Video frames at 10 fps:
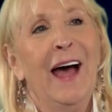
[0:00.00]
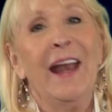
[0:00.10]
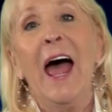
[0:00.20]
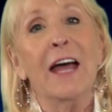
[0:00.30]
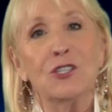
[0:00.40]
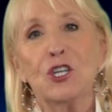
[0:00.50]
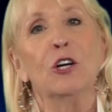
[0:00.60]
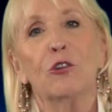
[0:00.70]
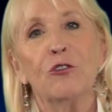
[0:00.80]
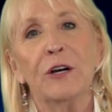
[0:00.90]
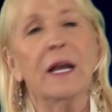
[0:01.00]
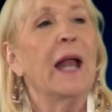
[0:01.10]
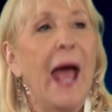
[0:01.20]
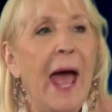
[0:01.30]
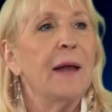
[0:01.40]
And I had children, and
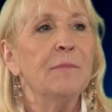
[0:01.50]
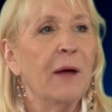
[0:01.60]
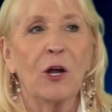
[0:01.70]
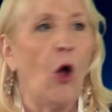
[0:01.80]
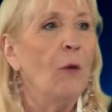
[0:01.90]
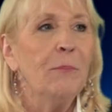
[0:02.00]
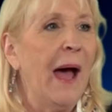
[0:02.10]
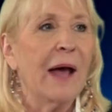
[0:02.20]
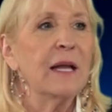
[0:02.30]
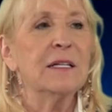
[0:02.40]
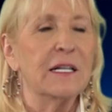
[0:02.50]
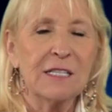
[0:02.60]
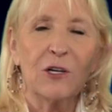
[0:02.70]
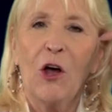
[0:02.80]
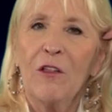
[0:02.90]
I got married. I
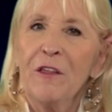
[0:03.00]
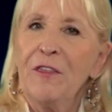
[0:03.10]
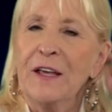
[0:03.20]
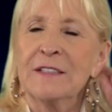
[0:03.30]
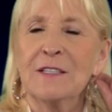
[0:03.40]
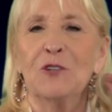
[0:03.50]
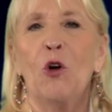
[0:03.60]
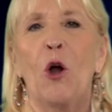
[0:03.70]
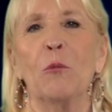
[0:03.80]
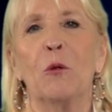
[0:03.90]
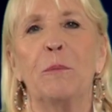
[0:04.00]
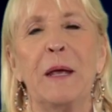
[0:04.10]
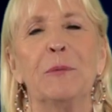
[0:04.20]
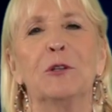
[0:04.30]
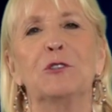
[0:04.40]
did all the things that normal
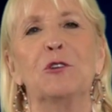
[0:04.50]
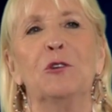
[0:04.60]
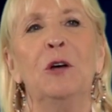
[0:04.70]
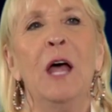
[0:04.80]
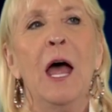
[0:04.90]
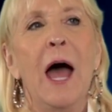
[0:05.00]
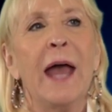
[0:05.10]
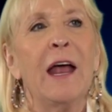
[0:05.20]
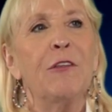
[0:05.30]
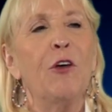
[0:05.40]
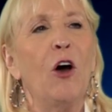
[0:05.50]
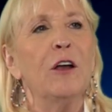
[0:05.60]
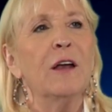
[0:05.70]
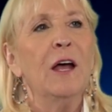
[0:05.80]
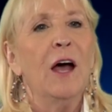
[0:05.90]
people do, and I
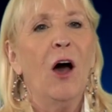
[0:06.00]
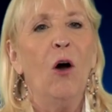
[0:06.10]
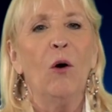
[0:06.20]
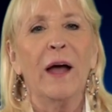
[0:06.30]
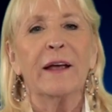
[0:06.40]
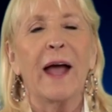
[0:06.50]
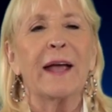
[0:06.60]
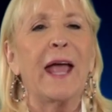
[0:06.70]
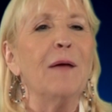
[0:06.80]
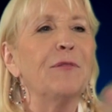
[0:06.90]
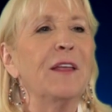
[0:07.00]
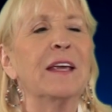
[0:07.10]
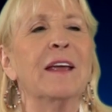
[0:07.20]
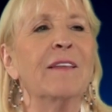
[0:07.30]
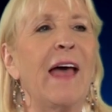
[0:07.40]
thought, I kept
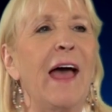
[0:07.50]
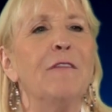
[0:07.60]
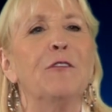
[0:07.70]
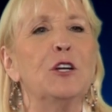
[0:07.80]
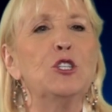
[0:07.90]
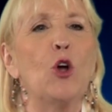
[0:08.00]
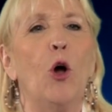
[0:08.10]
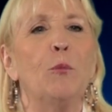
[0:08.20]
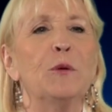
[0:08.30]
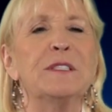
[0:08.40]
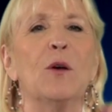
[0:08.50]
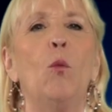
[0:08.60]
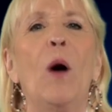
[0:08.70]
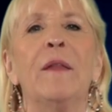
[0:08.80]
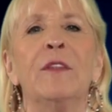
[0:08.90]
thinking that every job was the
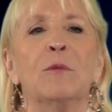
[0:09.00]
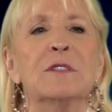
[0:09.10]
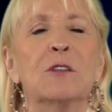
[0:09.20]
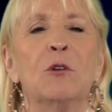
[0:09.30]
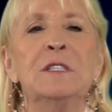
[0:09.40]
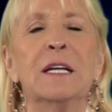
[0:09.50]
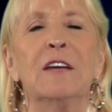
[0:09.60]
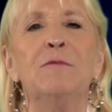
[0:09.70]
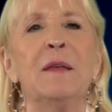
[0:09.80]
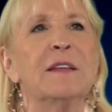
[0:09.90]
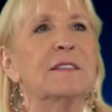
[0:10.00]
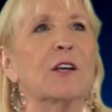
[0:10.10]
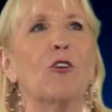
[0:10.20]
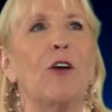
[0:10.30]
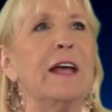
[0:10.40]
one that was going to give me this
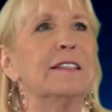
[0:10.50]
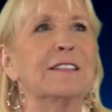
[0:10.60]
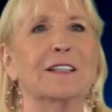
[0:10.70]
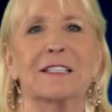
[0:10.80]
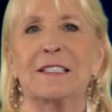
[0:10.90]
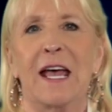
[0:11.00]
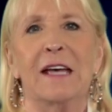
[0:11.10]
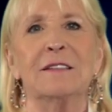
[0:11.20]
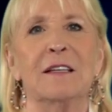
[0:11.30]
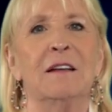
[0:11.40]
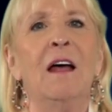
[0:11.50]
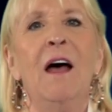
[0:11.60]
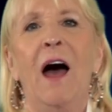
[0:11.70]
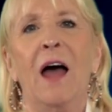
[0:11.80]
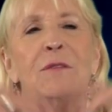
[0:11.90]
great success, and
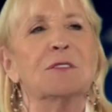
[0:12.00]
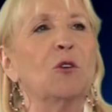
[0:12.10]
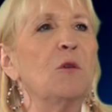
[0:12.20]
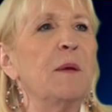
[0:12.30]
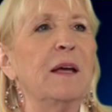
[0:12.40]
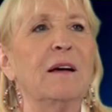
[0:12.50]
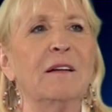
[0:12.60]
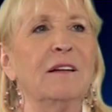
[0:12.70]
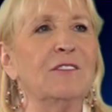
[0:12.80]
I was going to be a